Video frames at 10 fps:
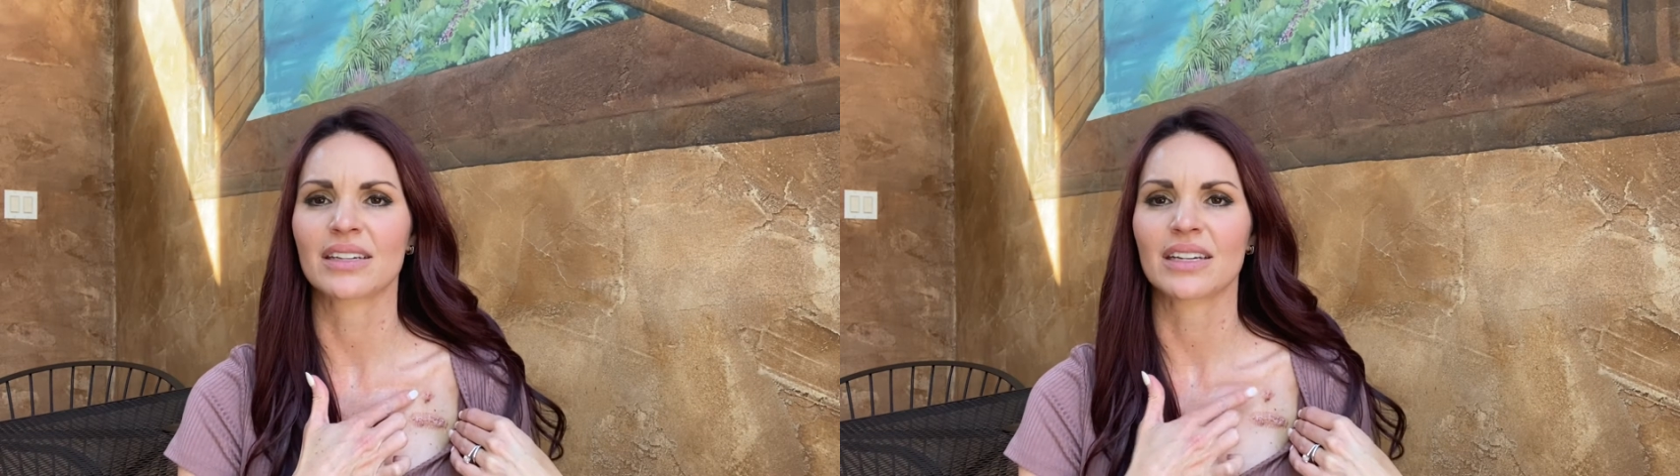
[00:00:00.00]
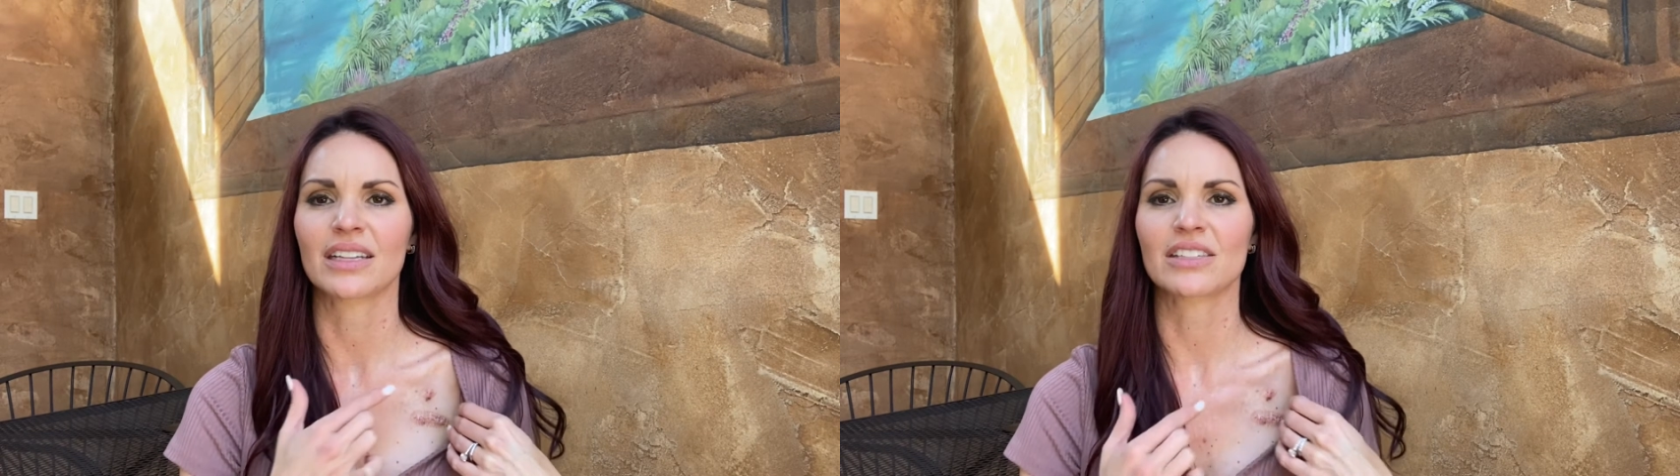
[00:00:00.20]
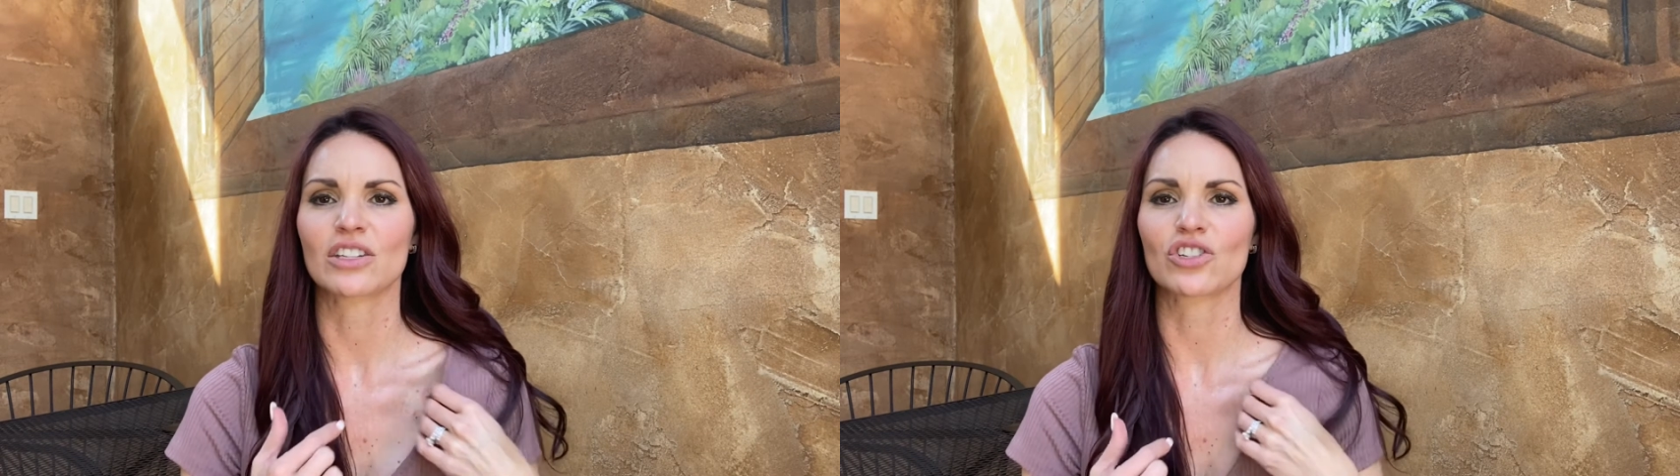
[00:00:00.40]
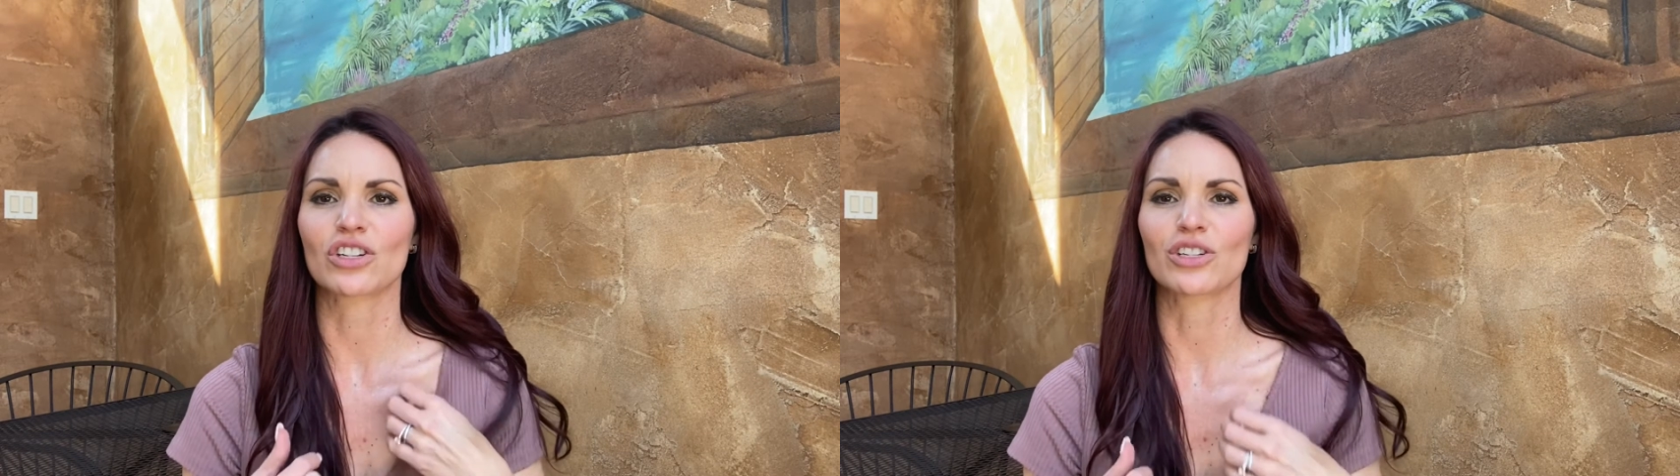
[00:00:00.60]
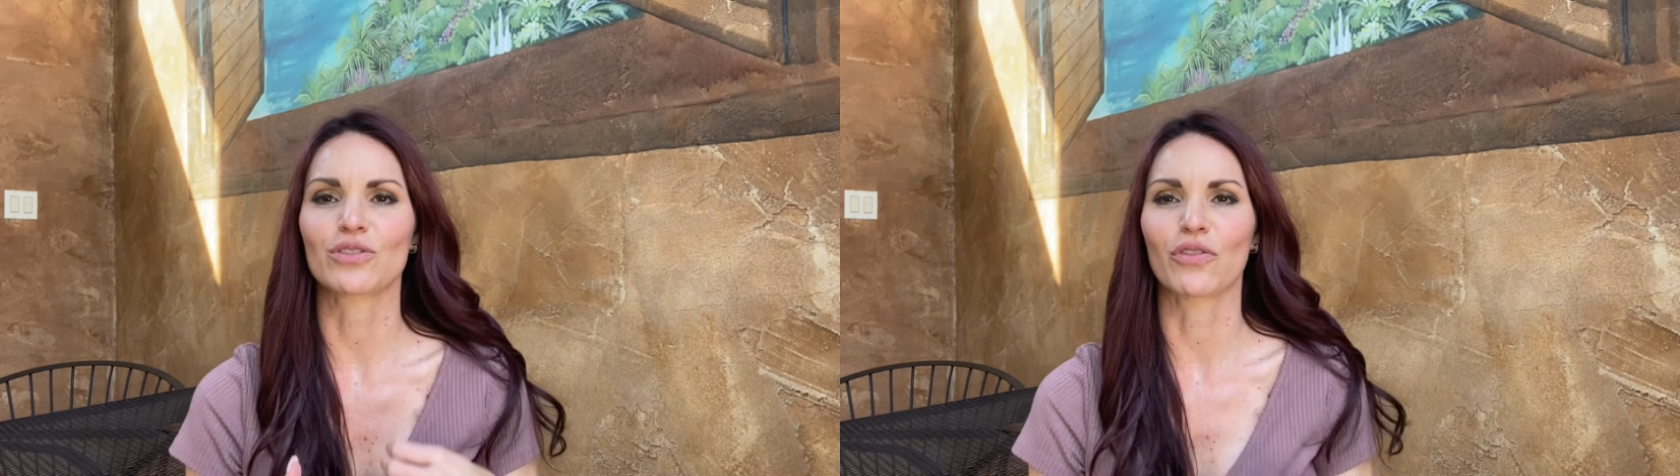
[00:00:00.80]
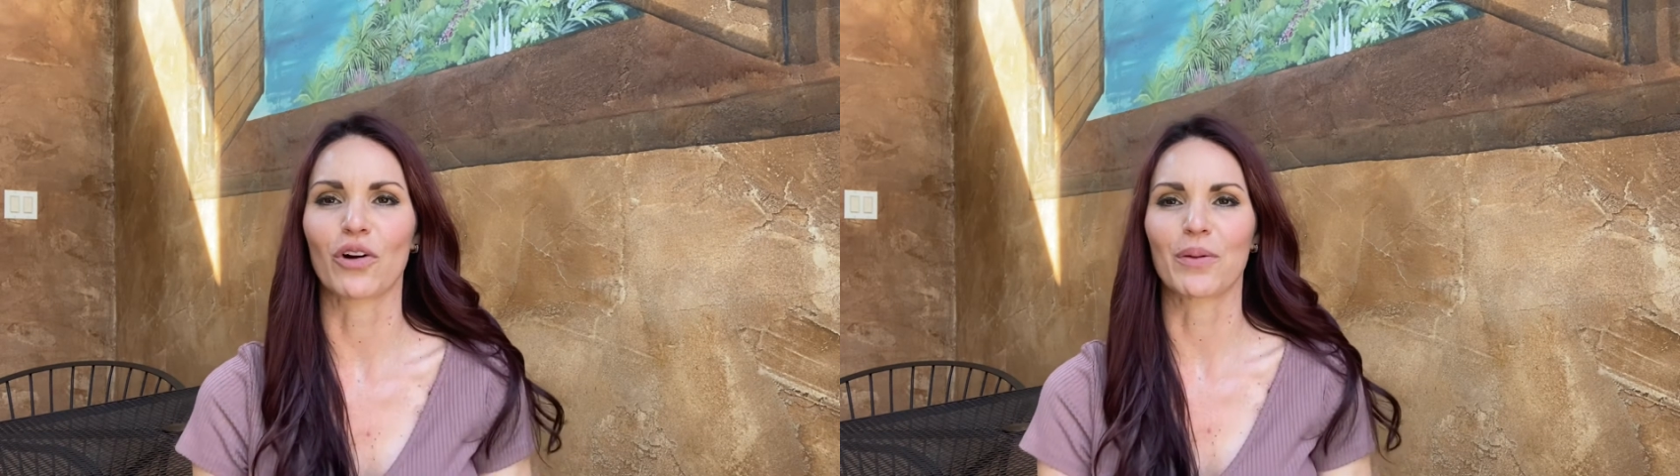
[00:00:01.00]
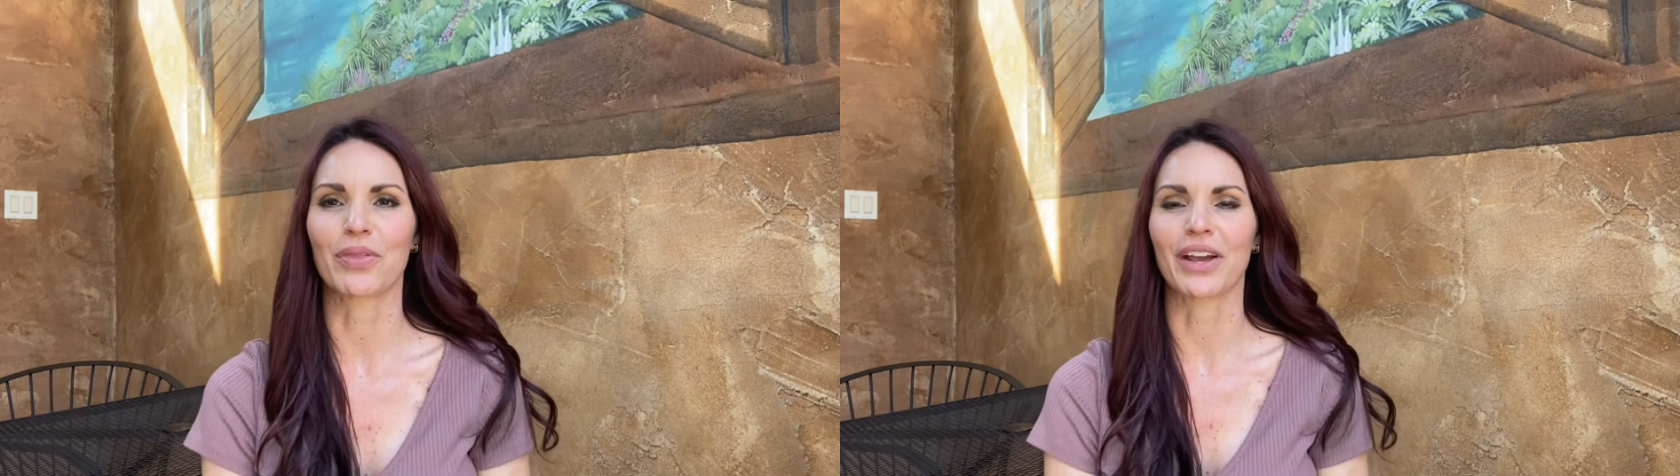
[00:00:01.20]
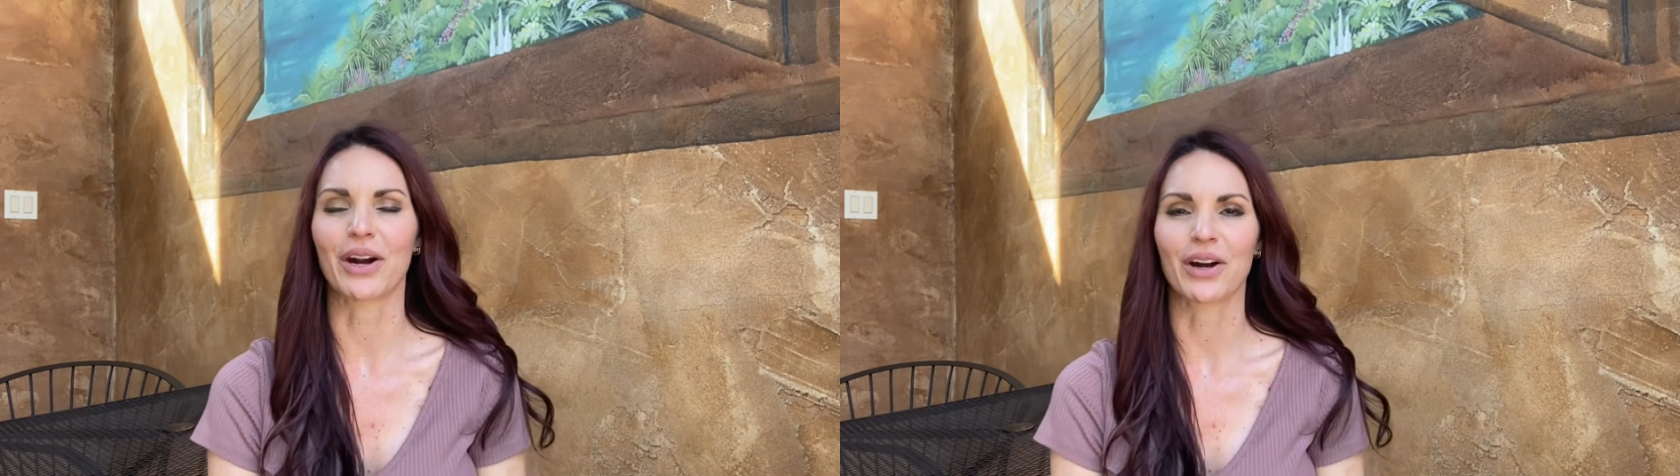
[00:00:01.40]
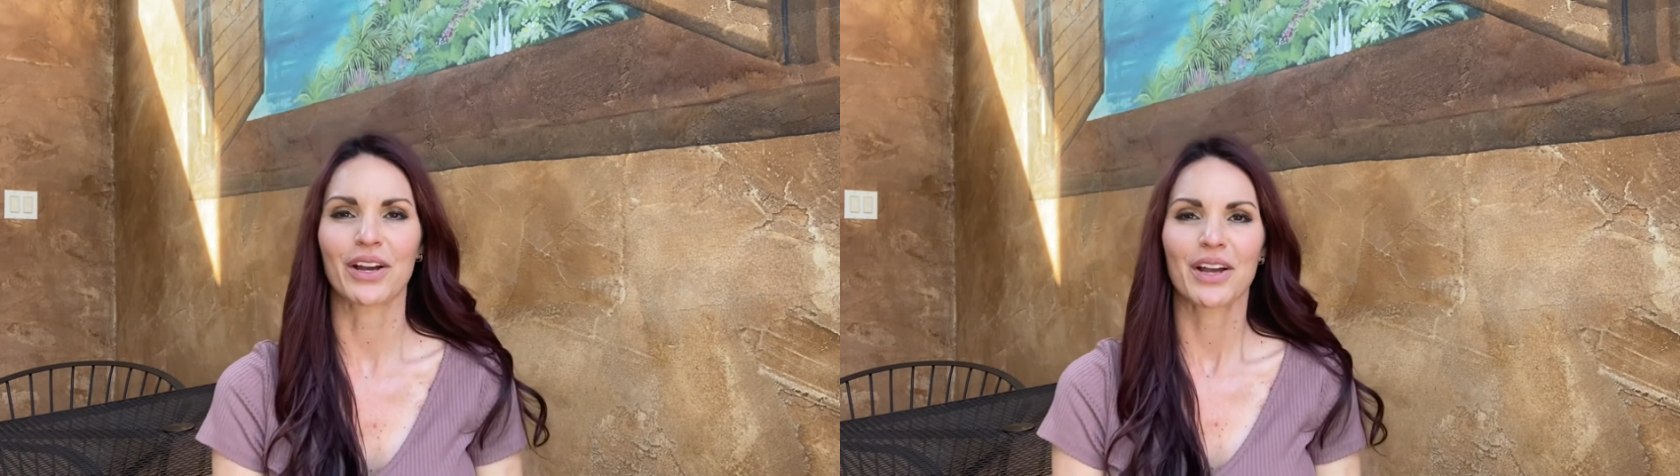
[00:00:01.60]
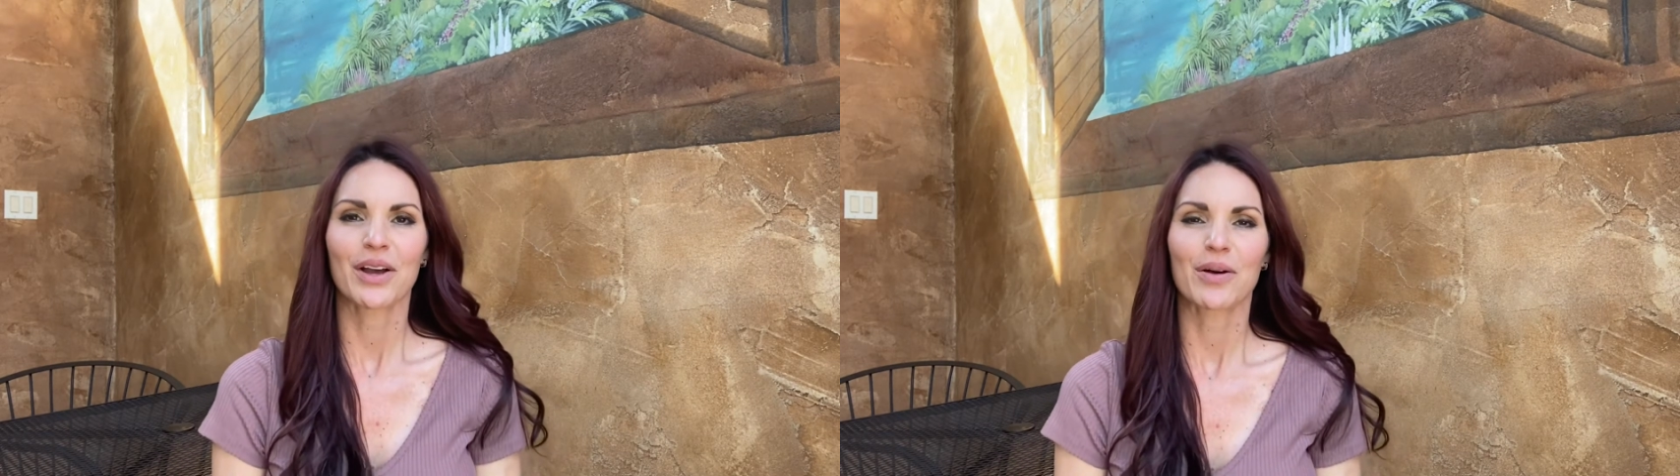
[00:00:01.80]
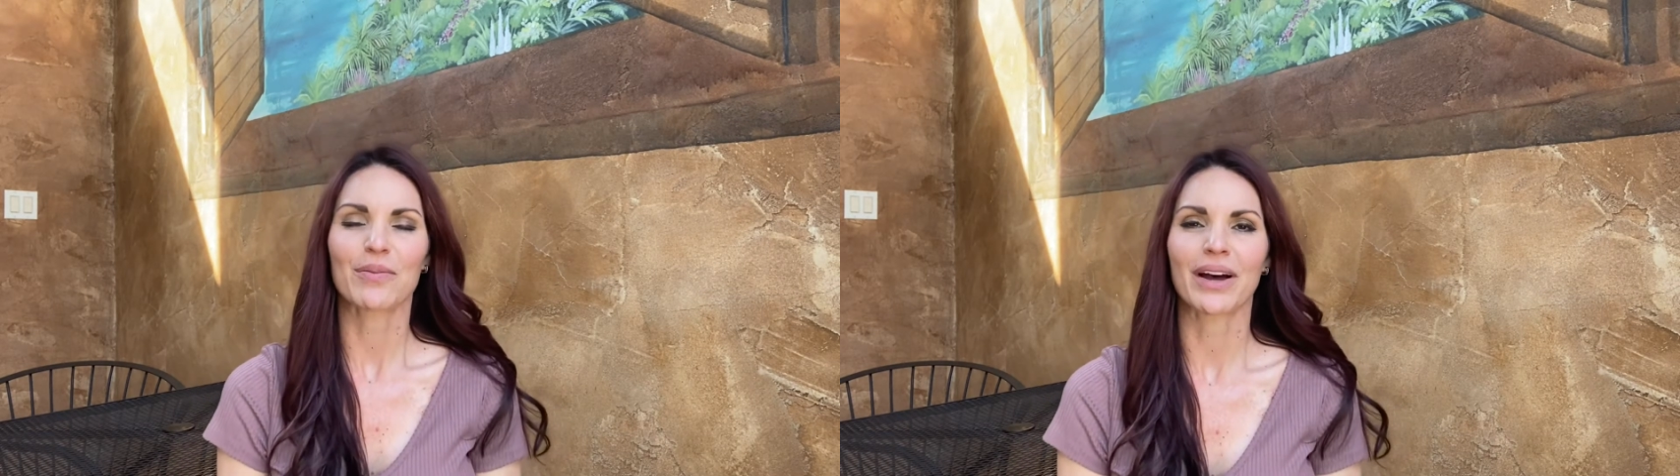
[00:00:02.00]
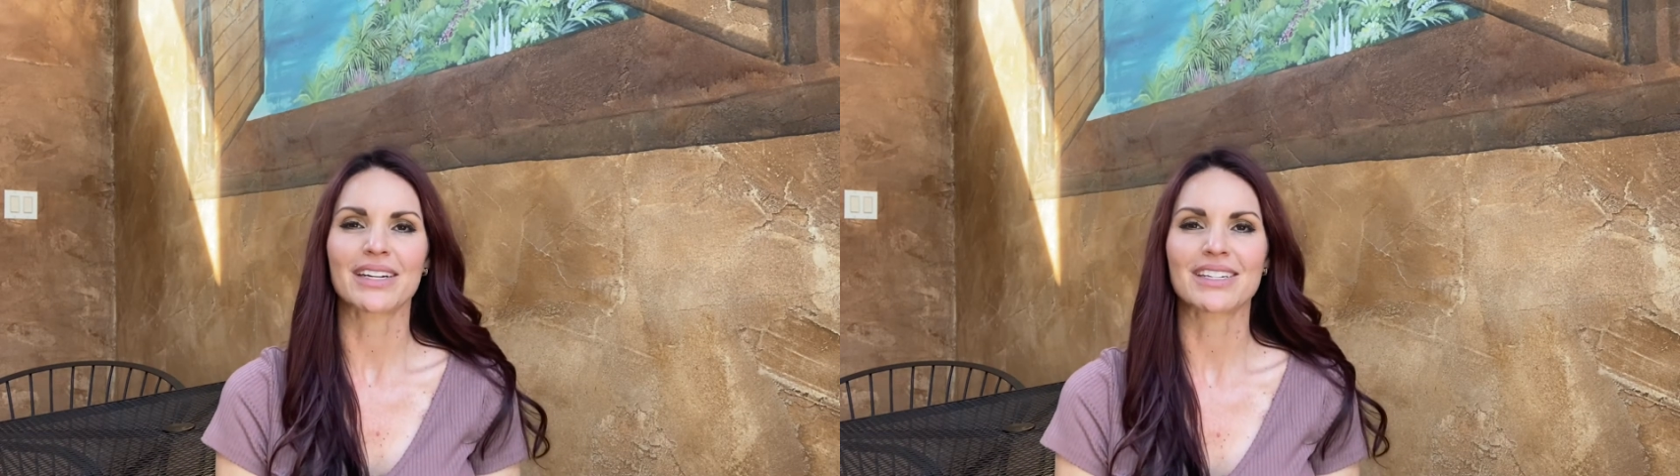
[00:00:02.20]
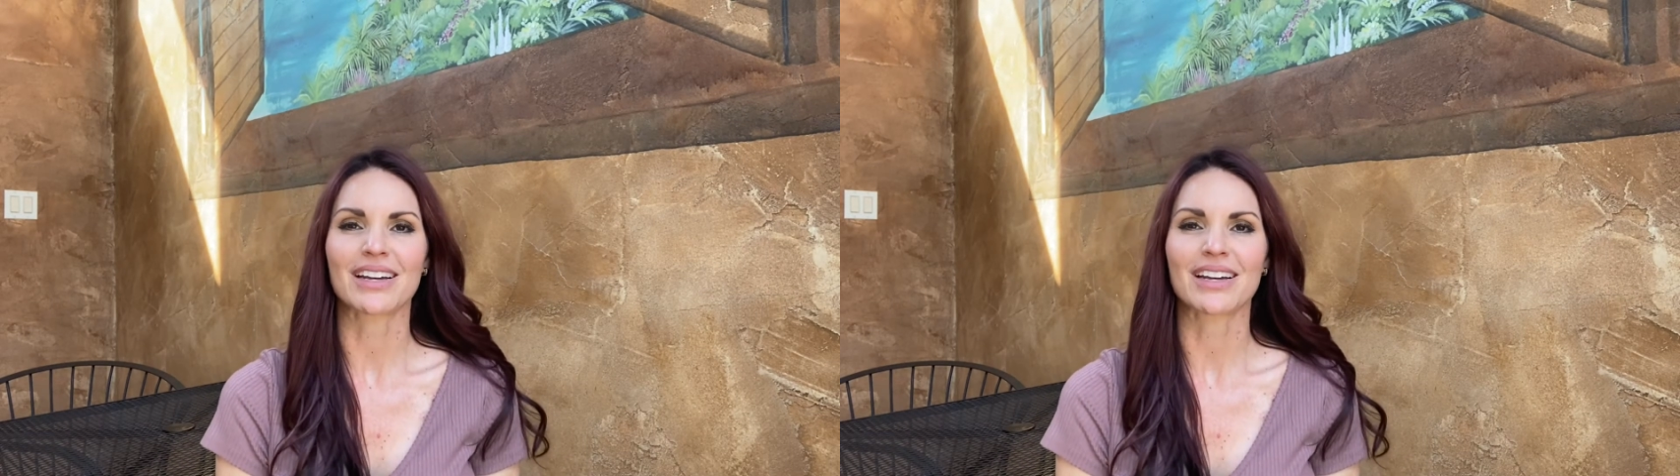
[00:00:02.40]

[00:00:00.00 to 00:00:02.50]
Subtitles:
incision is for up there, but